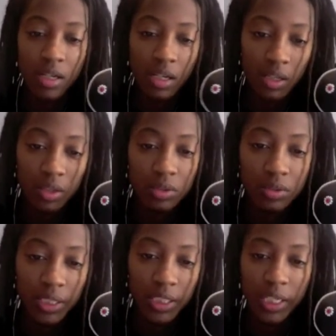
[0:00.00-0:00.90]
oh,
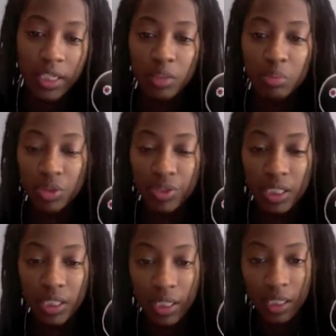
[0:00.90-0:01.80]
he had a
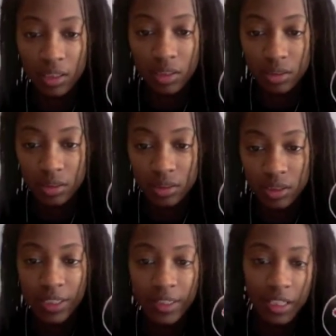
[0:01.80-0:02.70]
broken ankle
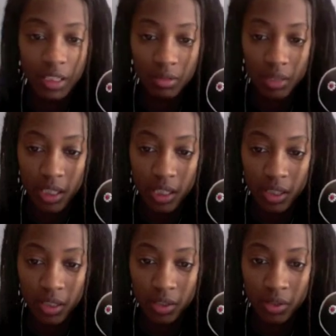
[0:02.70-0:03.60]
a year
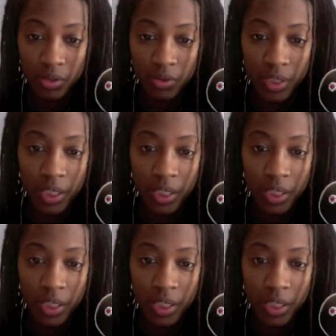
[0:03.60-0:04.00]
ago.